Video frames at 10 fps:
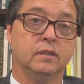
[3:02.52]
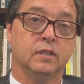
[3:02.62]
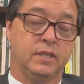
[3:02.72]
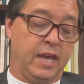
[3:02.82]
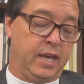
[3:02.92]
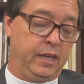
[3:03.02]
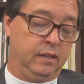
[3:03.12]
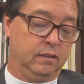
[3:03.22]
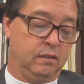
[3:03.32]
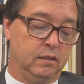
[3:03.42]
Today,
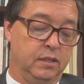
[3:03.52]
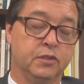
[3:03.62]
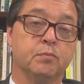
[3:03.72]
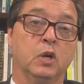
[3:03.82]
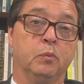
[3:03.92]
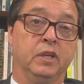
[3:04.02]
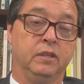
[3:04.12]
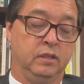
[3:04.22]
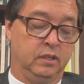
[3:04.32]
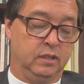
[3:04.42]
this moment,
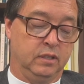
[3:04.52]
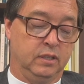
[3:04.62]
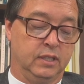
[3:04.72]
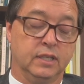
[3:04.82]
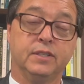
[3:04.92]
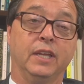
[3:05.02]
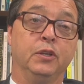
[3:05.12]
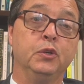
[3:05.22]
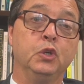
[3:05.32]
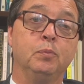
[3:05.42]
is a
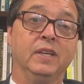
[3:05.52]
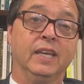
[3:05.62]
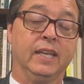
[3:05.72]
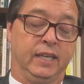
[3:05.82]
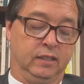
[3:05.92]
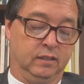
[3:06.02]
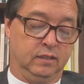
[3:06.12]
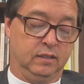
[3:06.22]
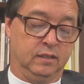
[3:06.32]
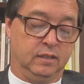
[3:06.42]
new beginning.
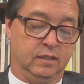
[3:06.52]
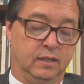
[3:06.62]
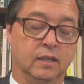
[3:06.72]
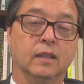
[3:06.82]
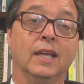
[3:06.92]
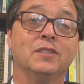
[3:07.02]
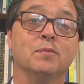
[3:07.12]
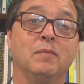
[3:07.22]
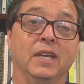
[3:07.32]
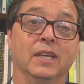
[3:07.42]
Let's
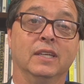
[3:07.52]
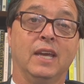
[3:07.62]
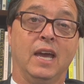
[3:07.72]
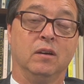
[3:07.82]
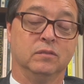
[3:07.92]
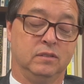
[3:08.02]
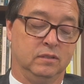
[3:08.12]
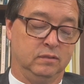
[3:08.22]
make it count.